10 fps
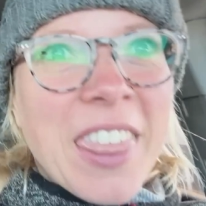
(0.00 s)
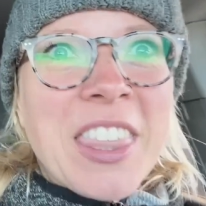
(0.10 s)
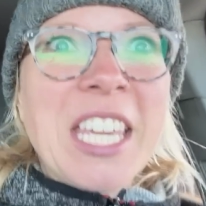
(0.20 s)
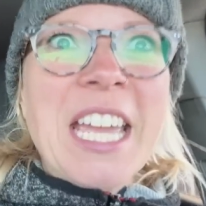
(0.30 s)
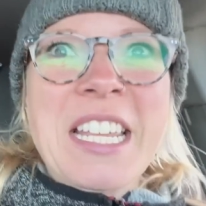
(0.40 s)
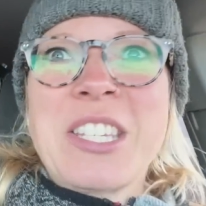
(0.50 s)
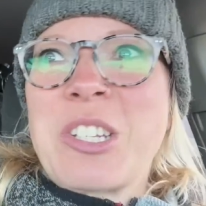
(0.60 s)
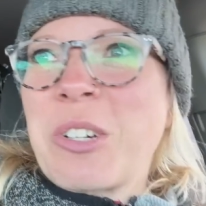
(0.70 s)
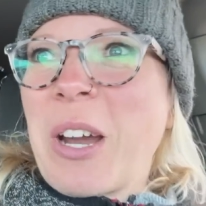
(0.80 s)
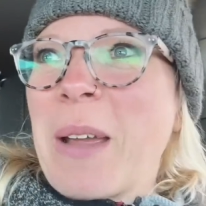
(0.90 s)
the
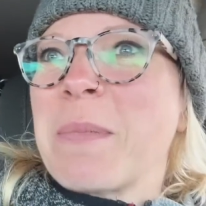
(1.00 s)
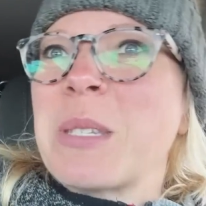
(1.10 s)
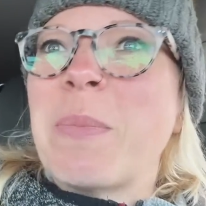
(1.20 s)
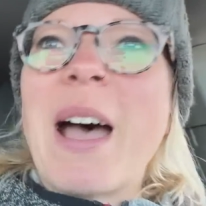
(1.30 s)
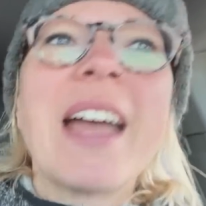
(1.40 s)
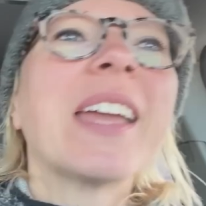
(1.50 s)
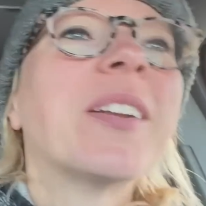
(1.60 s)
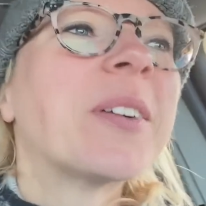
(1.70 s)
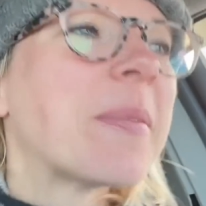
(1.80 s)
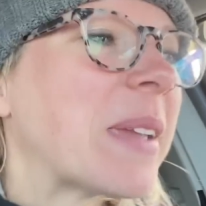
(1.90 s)
Instagram spot, you
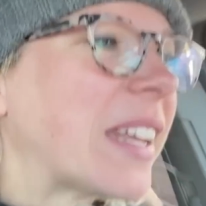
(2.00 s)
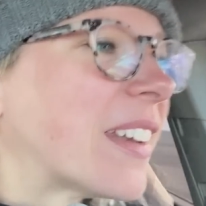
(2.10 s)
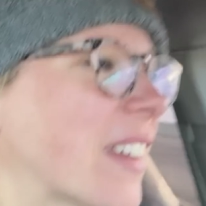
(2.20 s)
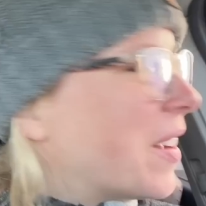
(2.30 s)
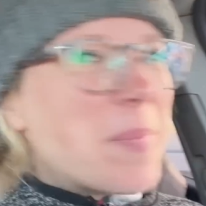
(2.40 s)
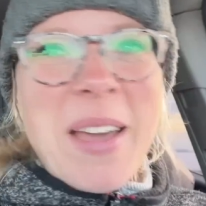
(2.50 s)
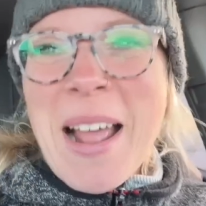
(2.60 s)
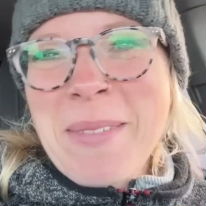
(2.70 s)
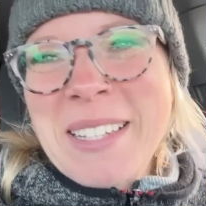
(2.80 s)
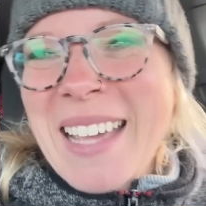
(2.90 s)
know what I mean? But
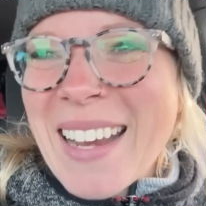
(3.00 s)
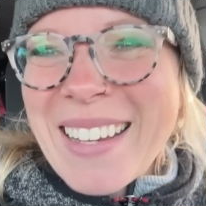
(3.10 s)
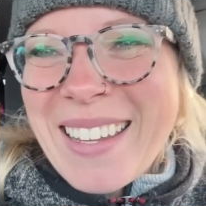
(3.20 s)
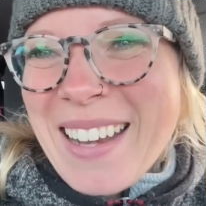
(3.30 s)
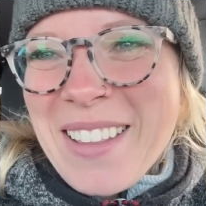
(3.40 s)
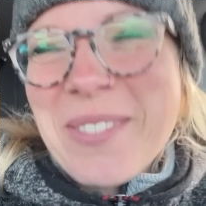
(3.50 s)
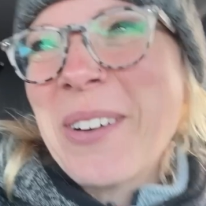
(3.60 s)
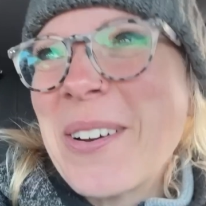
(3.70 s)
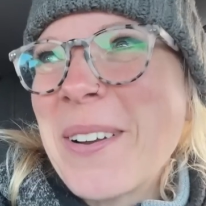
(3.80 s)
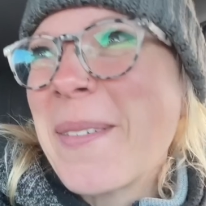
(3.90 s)
I'm excited to get on the
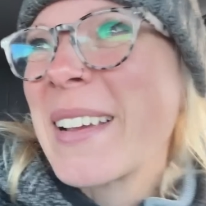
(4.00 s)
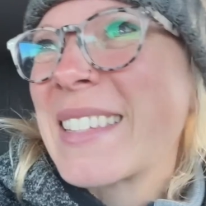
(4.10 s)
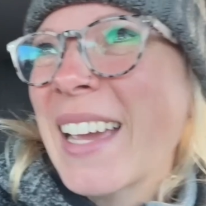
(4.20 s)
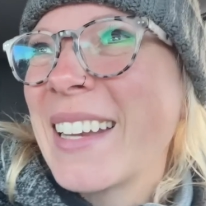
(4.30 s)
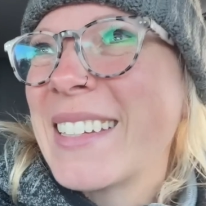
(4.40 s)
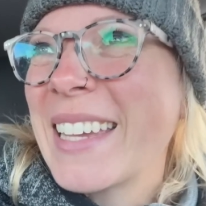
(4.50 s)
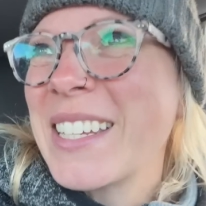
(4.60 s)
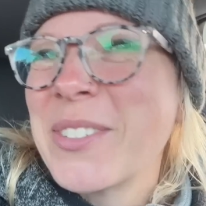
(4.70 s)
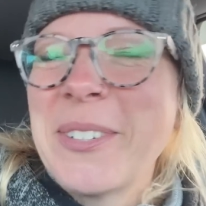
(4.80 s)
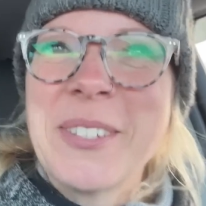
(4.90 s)
road. I'm excited to
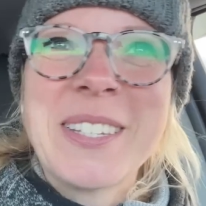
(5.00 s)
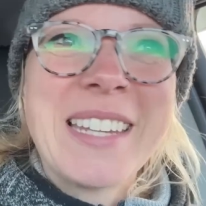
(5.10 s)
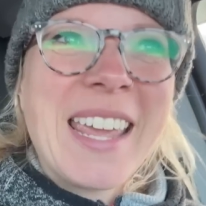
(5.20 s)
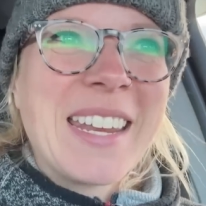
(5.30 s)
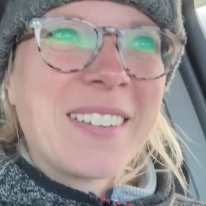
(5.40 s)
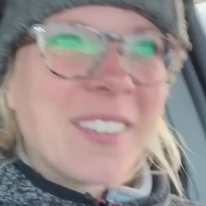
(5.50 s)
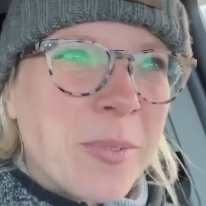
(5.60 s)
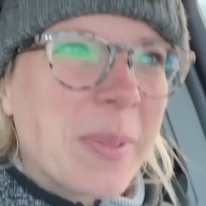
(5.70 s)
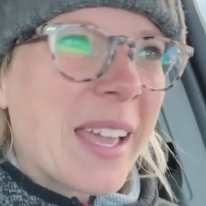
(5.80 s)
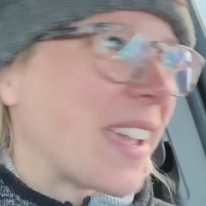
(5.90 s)
get to a new state and a
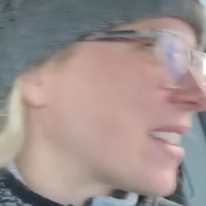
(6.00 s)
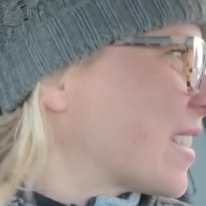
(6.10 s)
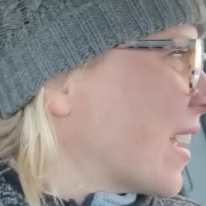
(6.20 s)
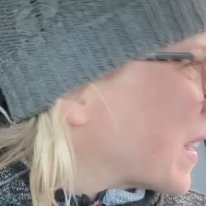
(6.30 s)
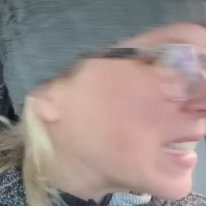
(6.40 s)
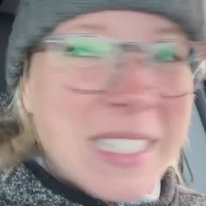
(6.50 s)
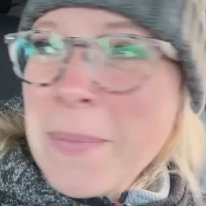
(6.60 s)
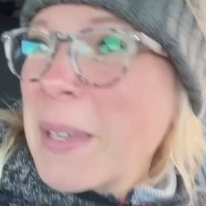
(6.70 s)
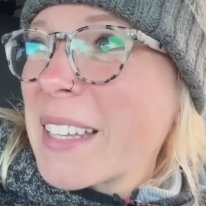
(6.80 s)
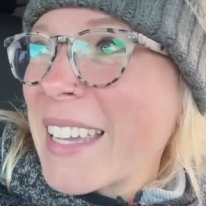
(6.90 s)
new place.
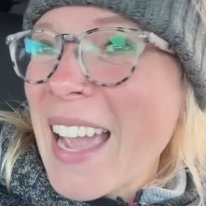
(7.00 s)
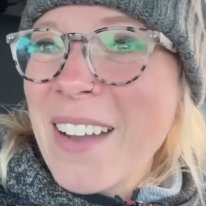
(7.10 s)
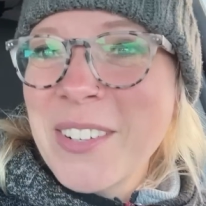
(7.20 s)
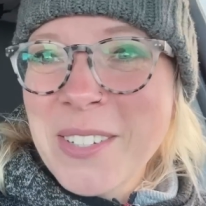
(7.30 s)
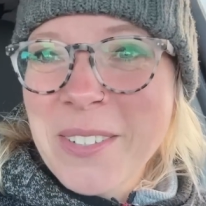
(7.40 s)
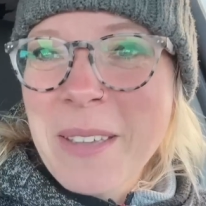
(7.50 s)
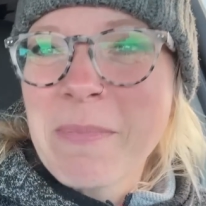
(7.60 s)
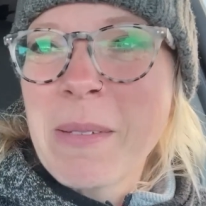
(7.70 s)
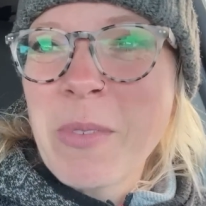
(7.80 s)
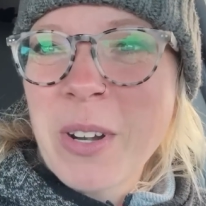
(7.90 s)
Typically, I would do like
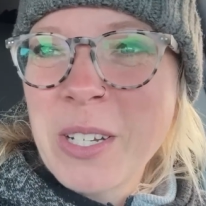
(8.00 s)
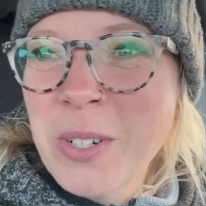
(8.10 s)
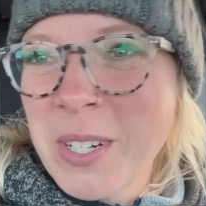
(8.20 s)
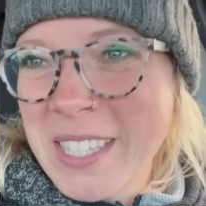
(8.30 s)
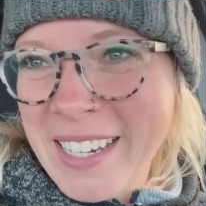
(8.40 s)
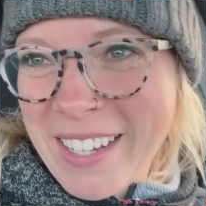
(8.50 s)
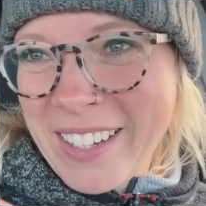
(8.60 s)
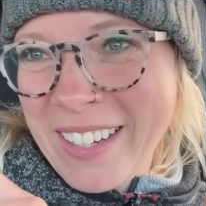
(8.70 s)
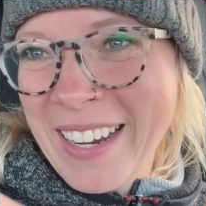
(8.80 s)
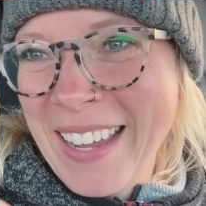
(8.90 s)
my morning chores
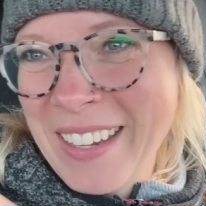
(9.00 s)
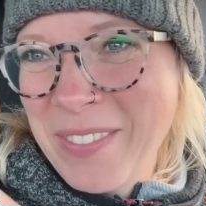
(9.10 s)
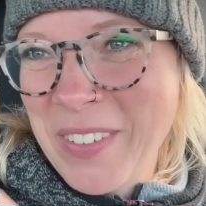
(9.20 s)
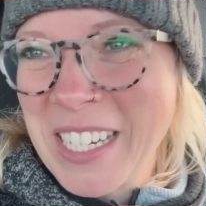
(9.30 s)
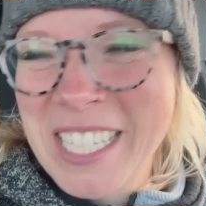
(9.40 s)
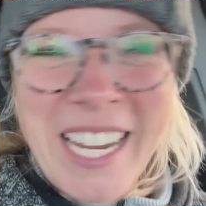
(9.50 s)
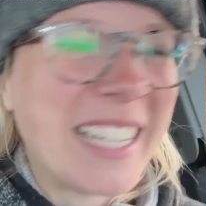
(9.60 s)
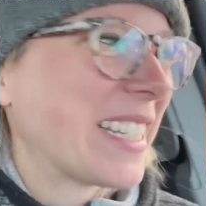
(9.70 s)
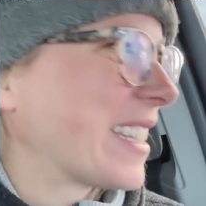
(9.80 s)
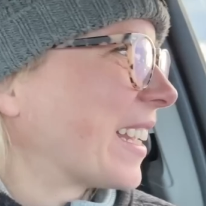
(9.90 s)
here and feed
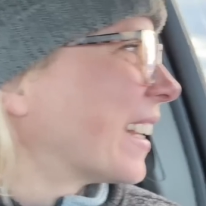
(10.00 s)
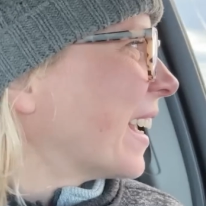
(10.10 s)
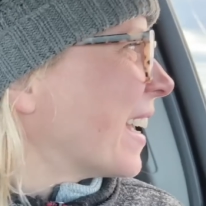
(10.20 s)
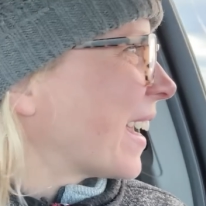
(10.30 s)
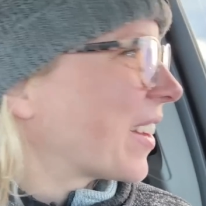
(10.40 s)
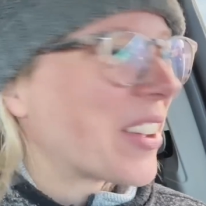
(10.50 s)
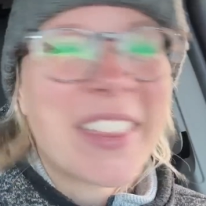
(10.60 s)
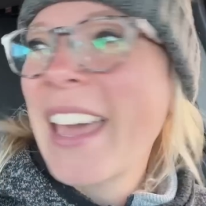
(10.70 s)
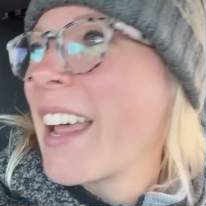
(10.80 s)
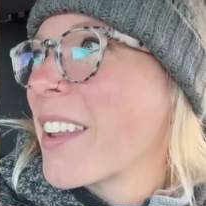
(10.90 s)
Chase and get all
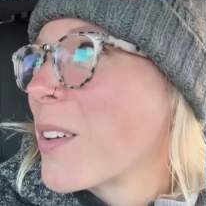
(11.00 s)
that out of the